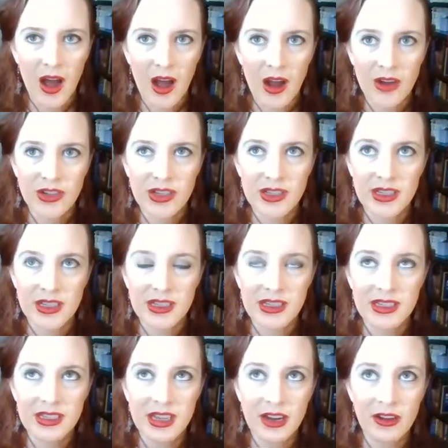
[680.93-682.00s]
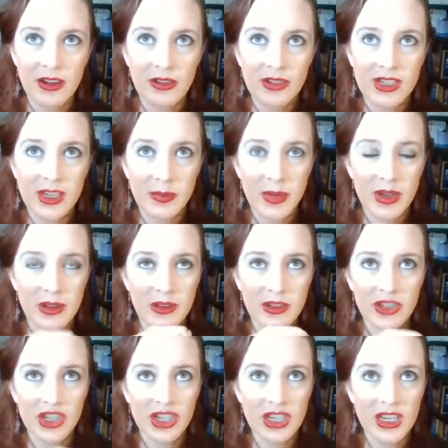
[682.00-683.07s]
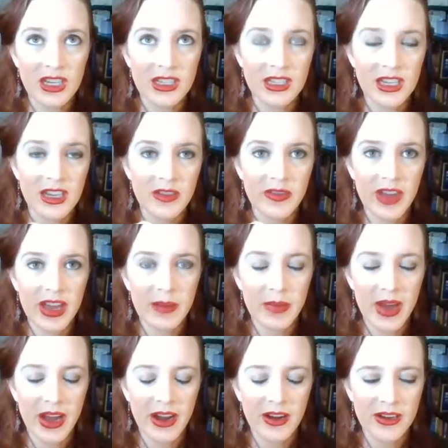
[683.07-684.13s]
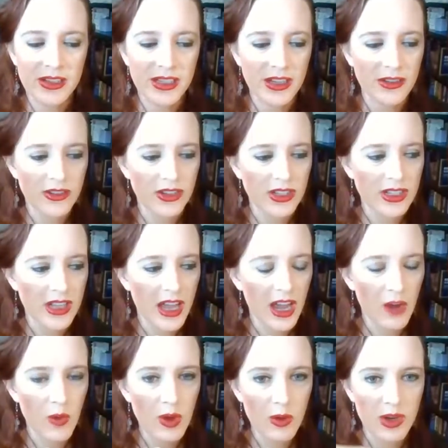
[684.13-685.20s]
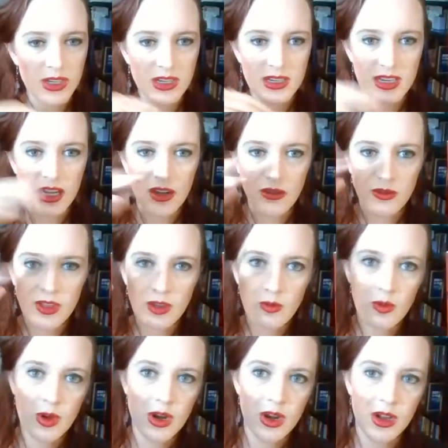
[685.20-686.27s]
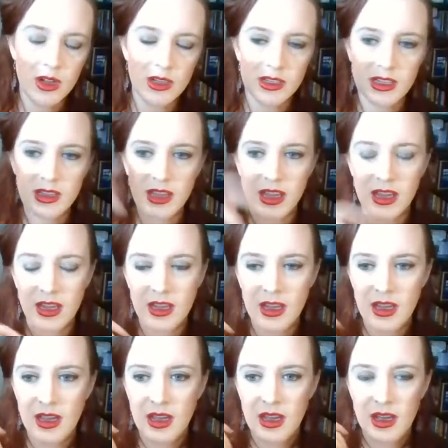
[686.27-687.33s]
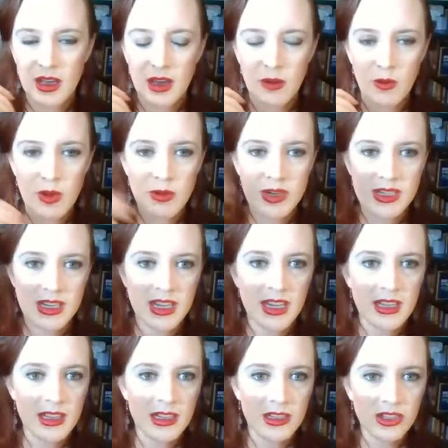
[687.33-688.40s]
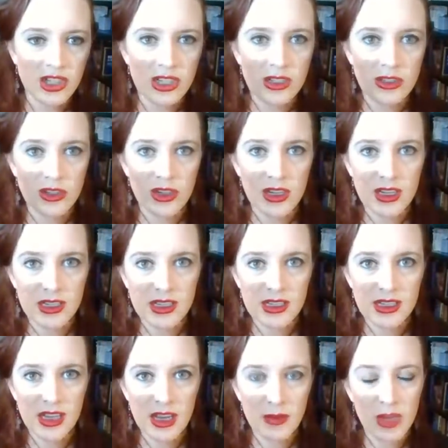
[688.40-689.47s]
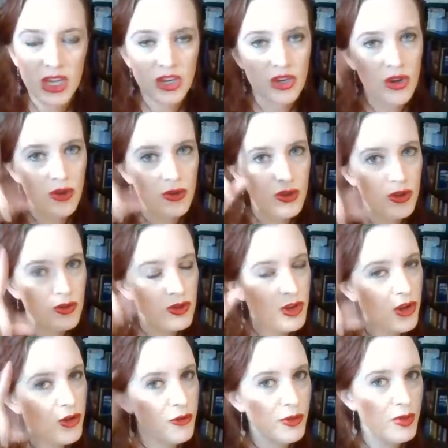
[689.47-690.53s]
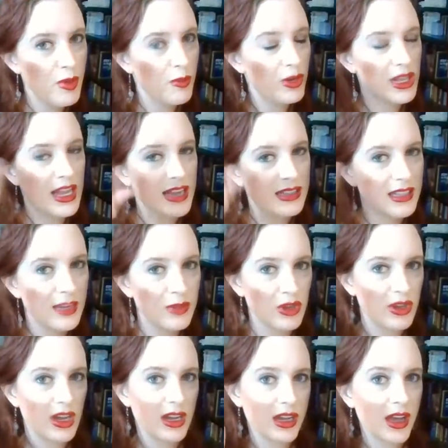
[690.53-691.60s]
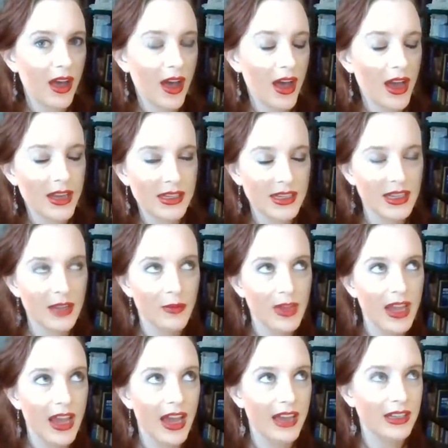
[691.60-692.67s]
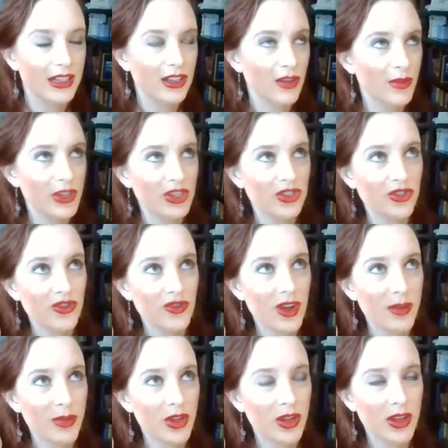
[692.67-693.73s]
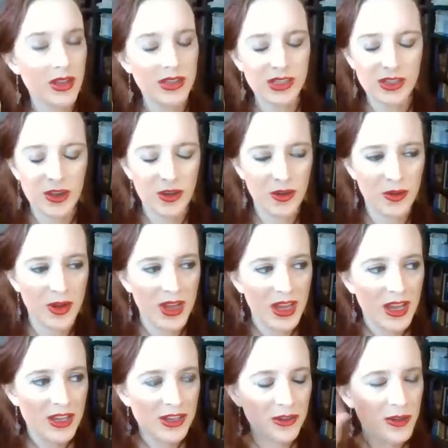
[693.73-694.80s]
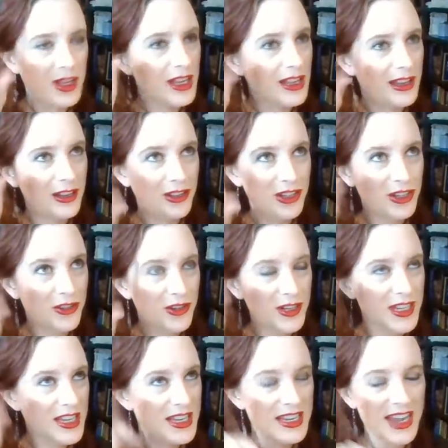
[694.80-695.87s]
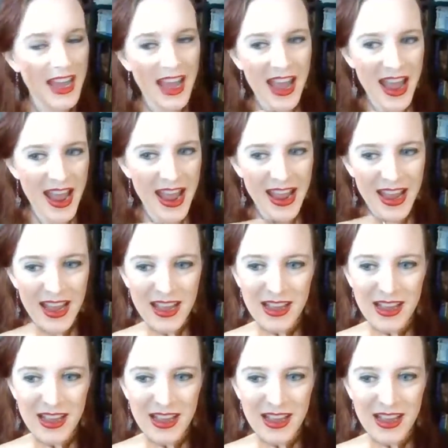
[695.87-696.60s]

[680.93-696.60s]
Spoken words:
are just these stereotypical cheesy vampires that are just like, we want to take over the world and we want to eat little children because it's yummy. No, no, no. Remember last time you got caught and then we had so much trouble. So don't eat little children today.